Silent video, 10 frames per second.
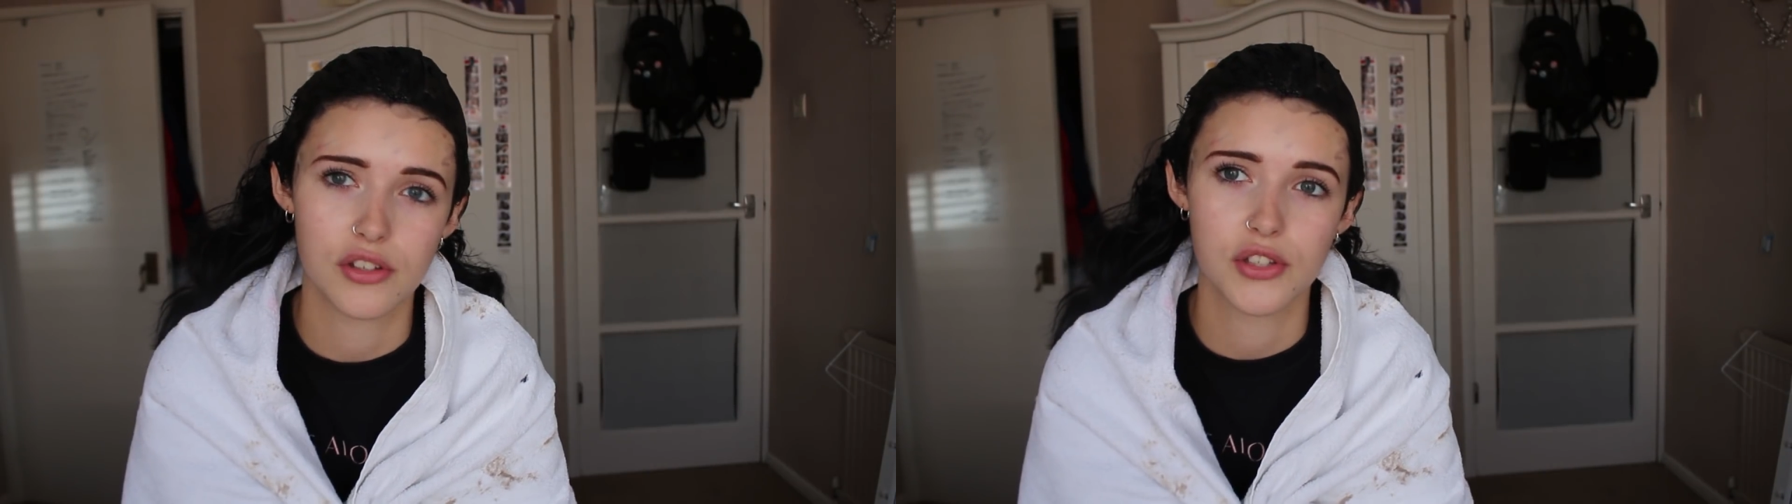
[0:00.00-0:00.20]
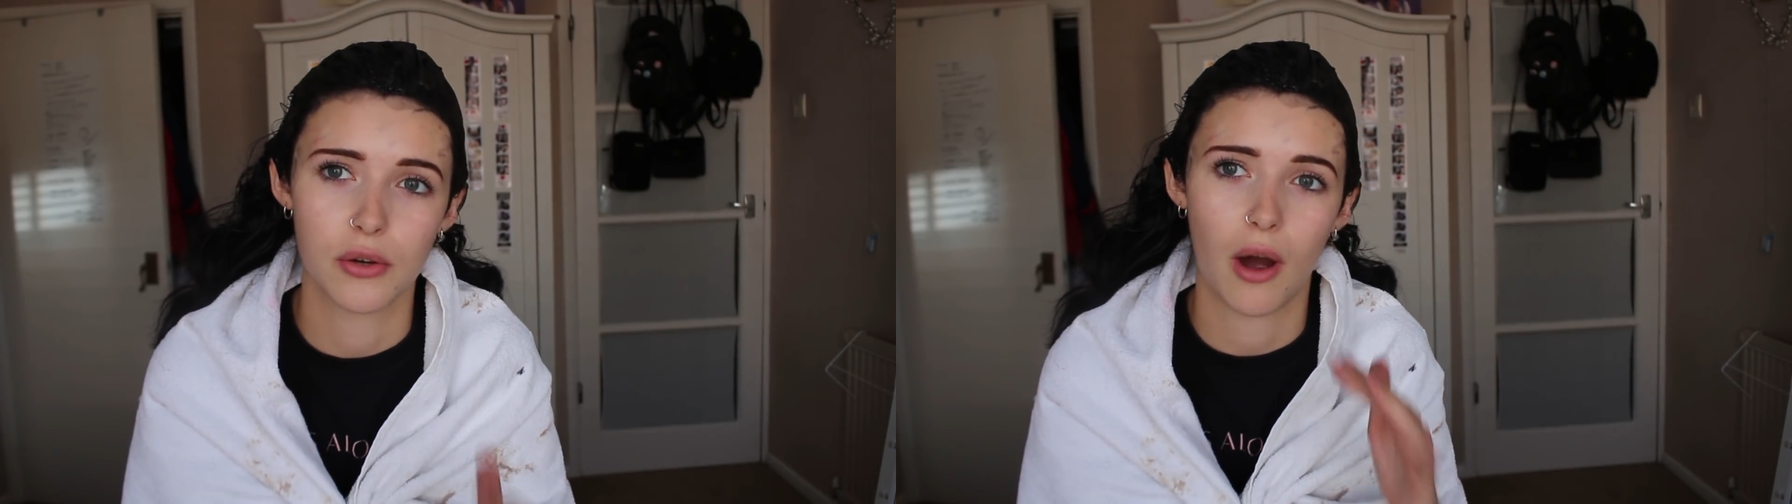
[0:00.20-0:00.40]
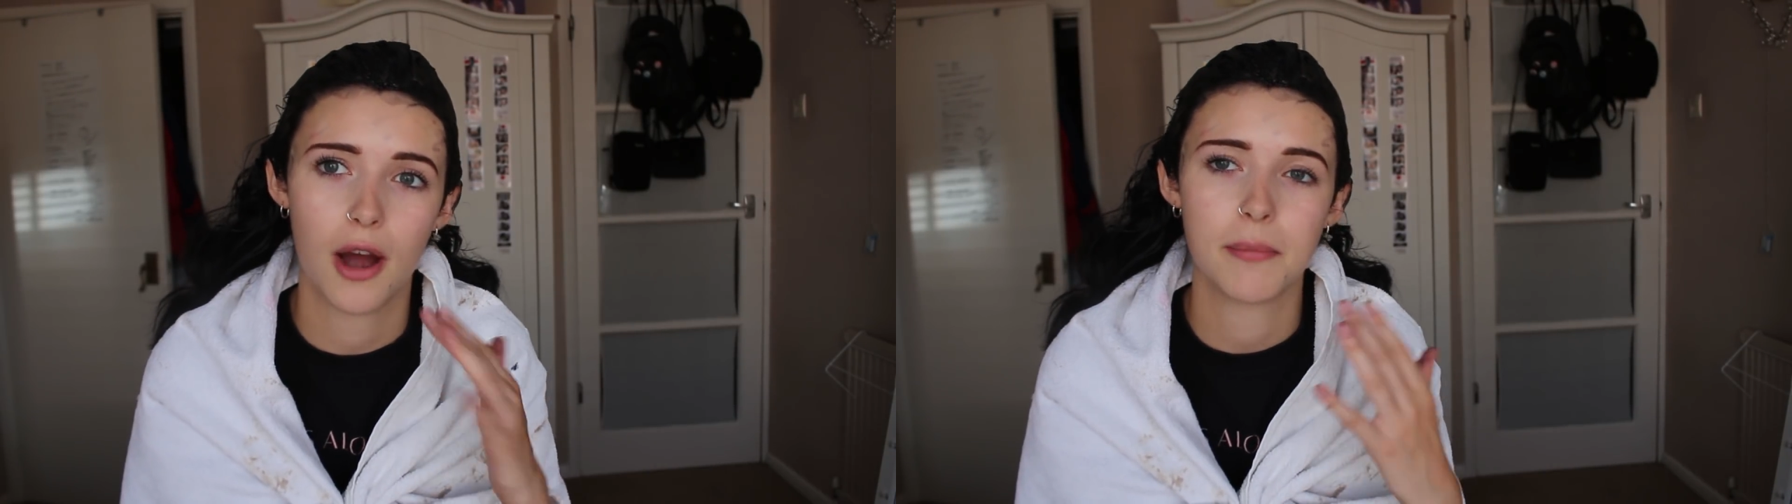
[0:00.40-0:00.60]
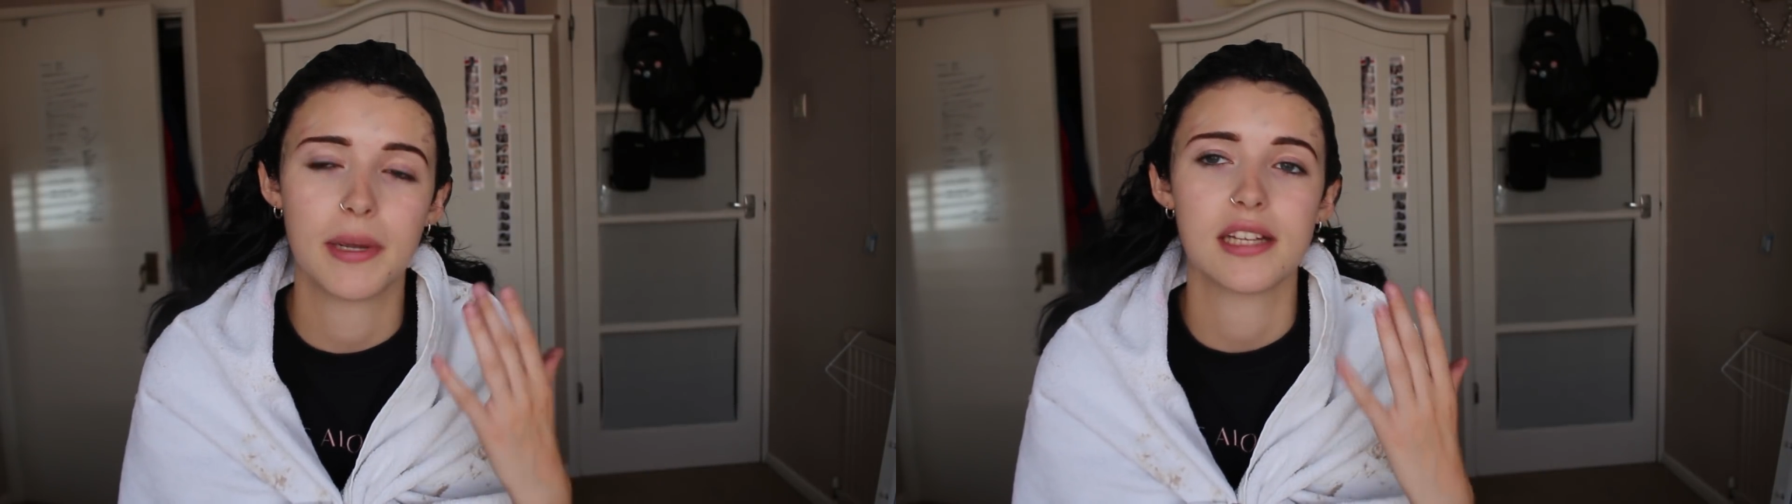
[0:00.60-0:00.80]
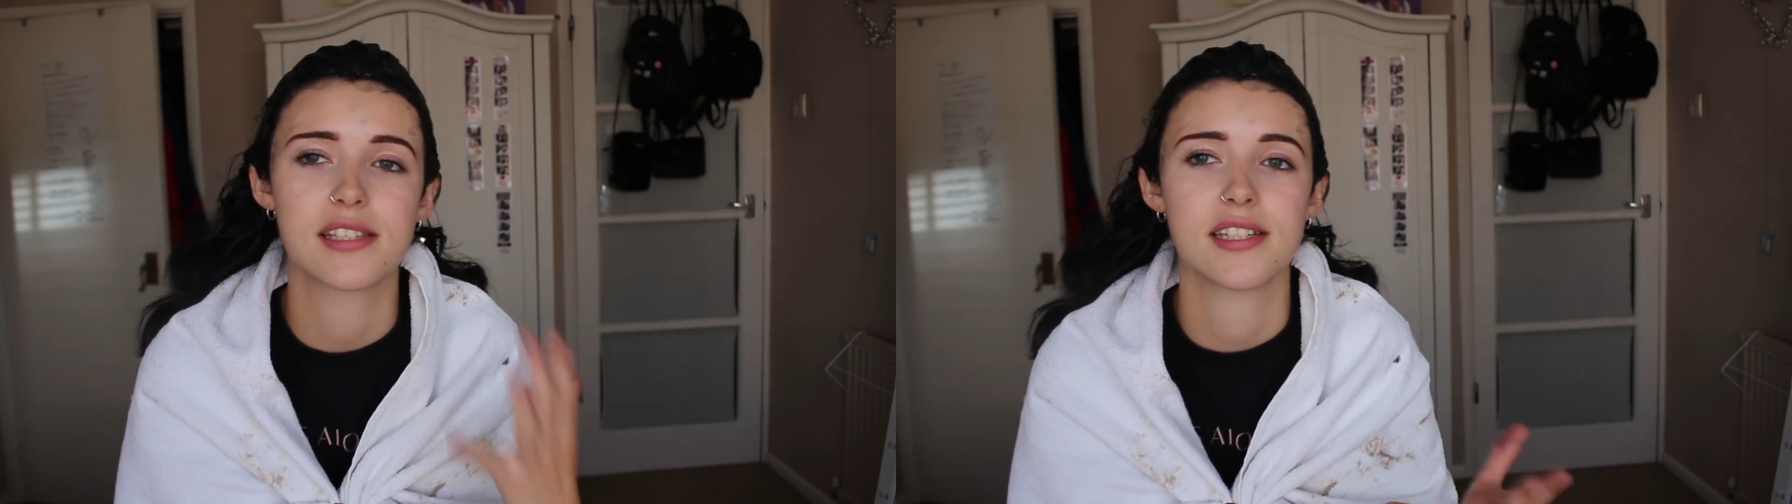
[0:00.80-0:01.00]
so I'm
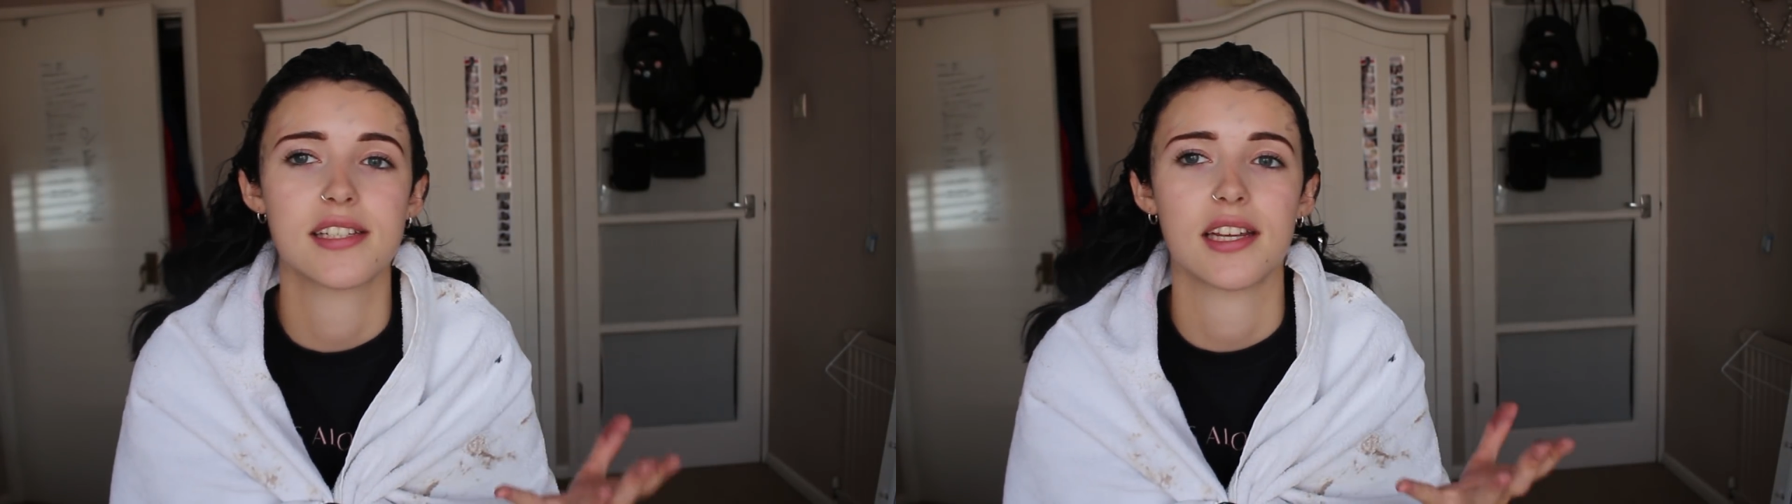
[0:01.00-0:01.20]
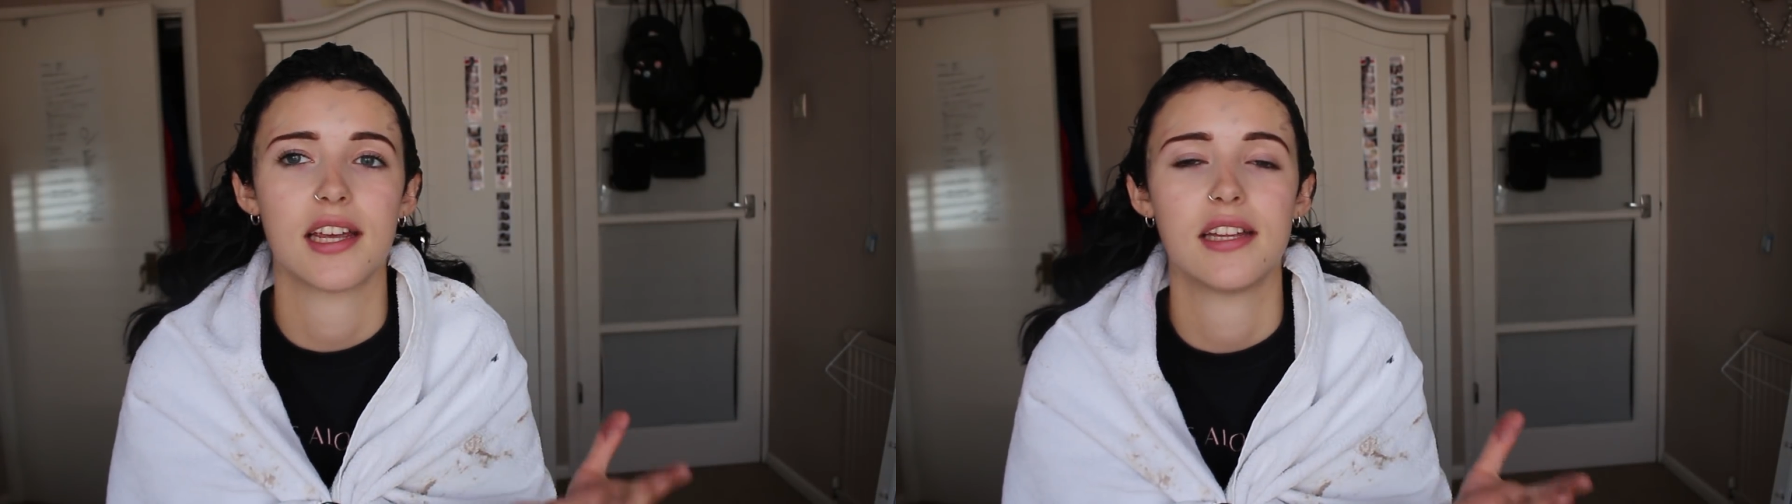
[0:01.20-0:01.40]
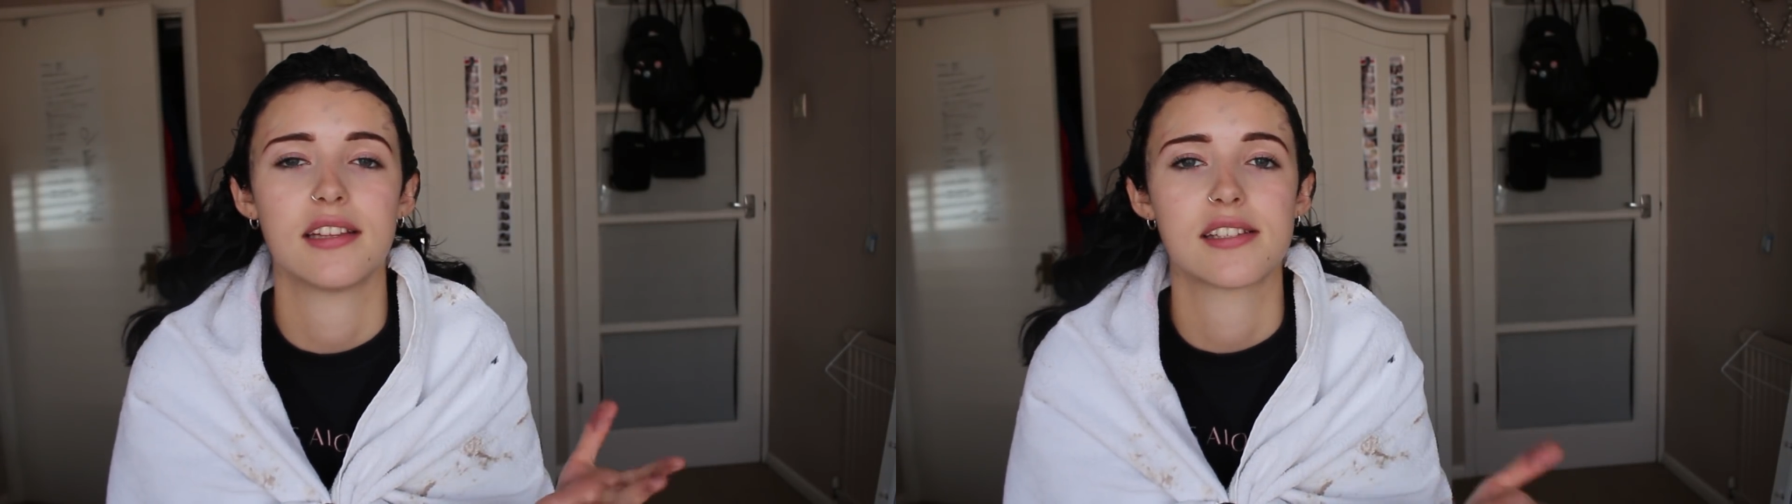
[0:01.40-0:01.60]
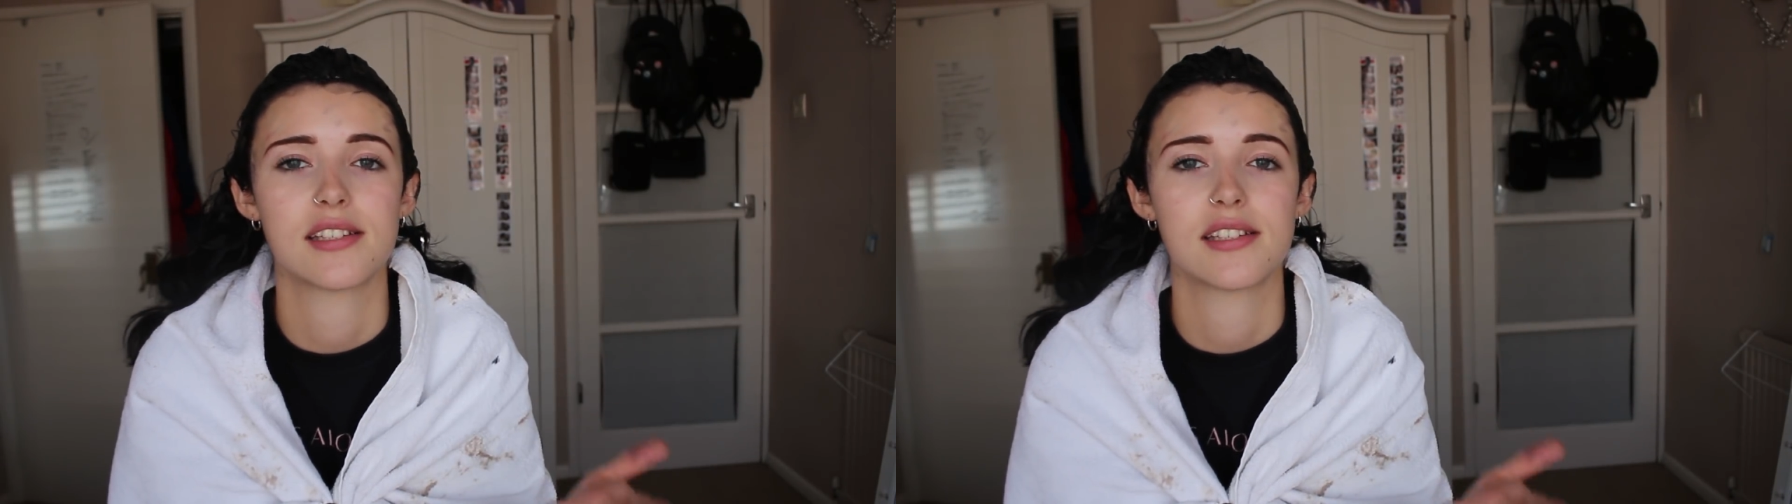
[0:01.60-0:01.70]
sitting in this